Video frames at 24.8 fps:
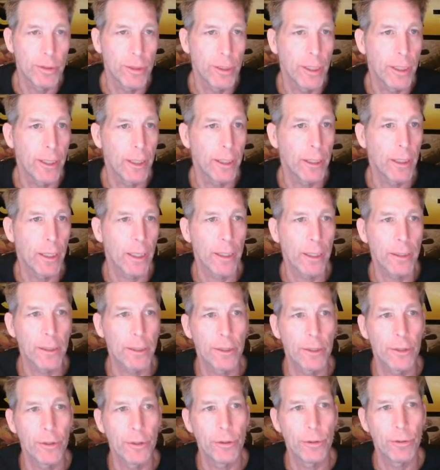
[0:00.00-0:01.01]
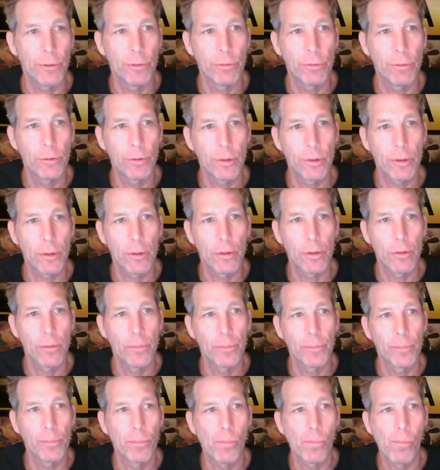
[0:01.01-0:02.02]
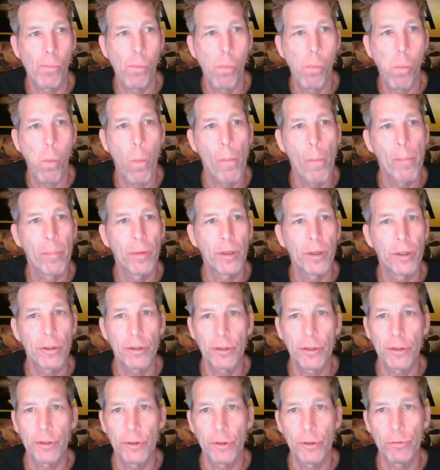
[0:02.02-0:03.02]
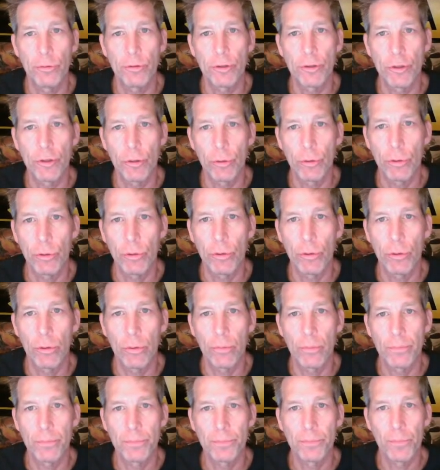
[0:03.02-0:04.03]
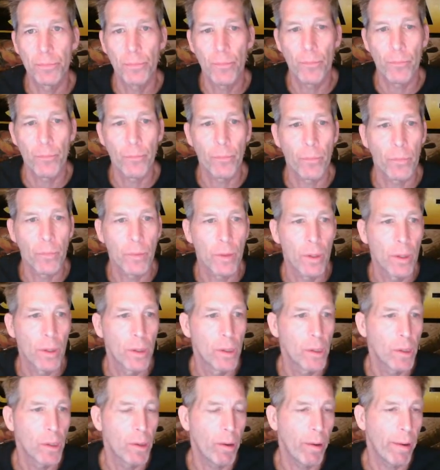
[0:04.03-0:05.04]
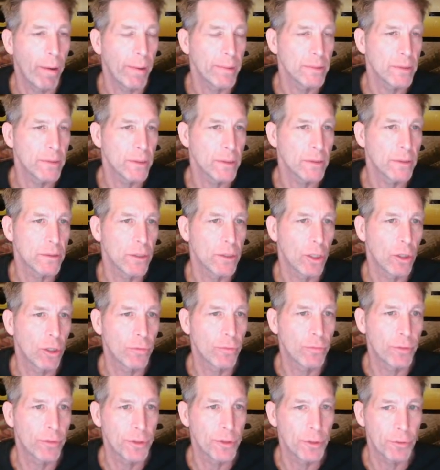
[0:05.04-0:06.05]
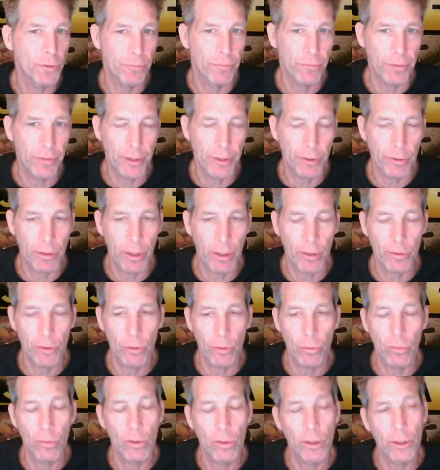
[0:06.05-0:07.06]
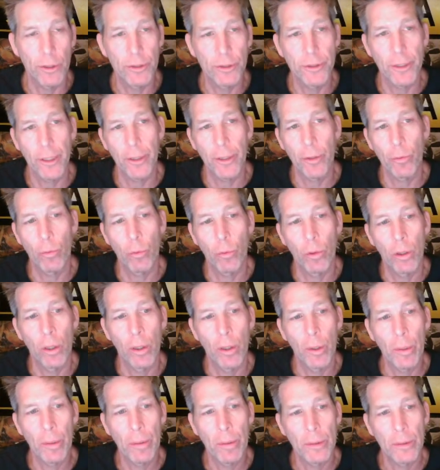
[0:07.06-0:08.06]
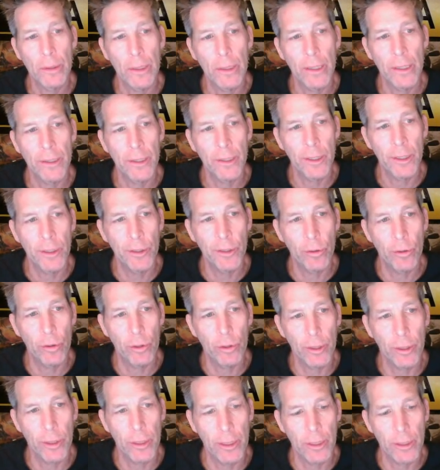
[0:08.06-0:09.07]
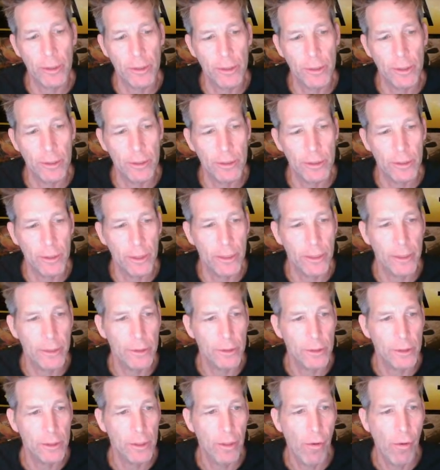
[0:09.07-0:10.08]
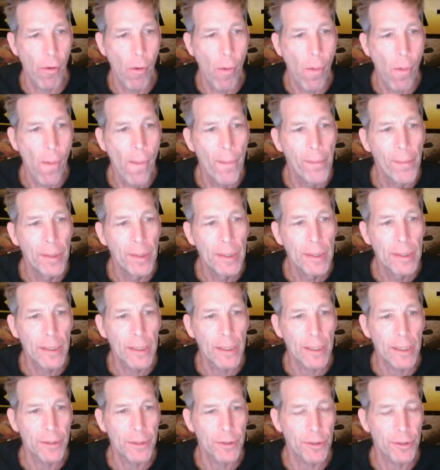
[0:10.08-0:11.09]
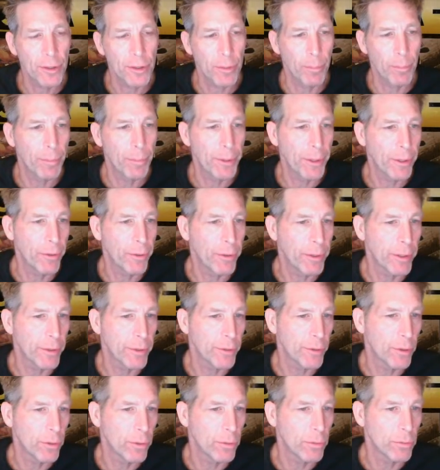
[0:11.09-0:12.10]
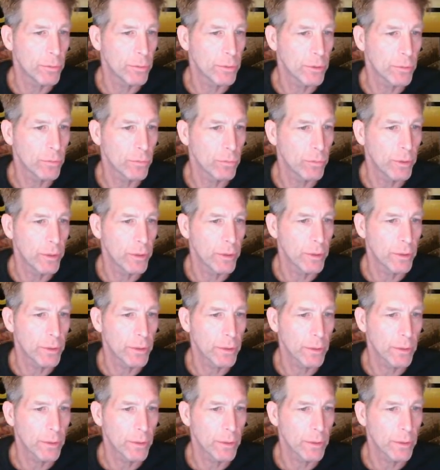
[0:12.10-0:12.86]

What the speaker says: that. I can use you can use Google as itself and you figure out the words that you want. And then you're looking at the sites and you're comparing those with